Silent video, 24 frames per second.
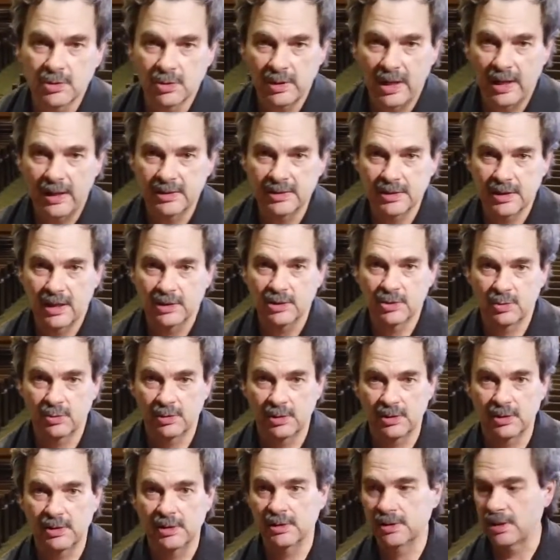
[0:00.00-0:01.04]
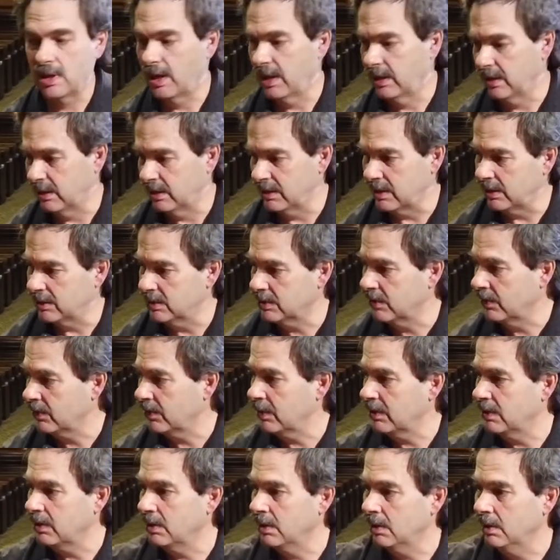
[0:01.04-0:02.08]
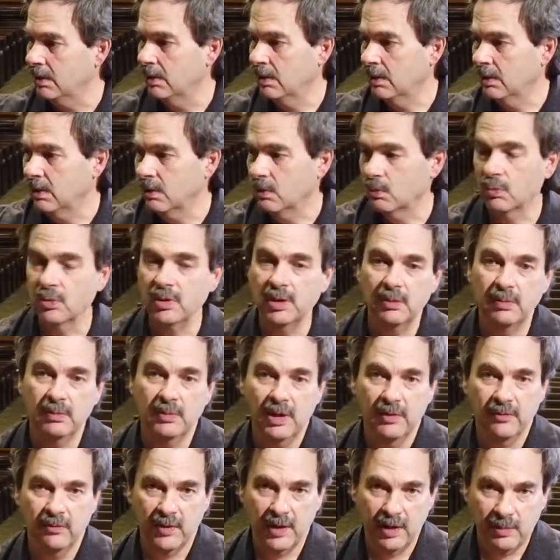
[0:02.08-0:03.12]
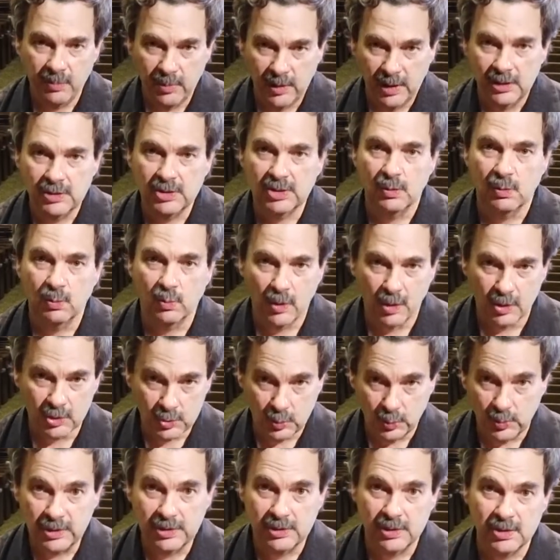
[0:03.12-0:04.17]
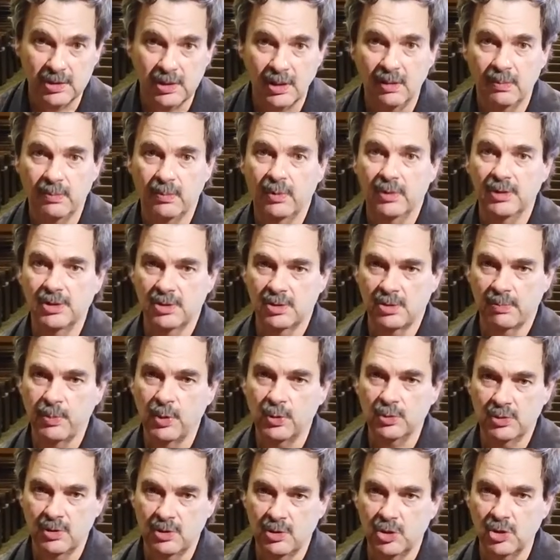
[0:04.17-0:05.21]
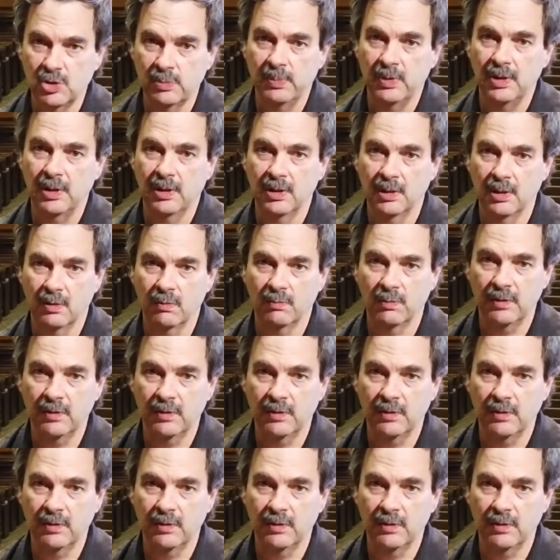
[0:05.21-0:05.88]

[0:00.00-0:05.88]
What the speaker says: also has that sort of design, a nice thin rim that vibrates and works with the soundboard as opposed to just being a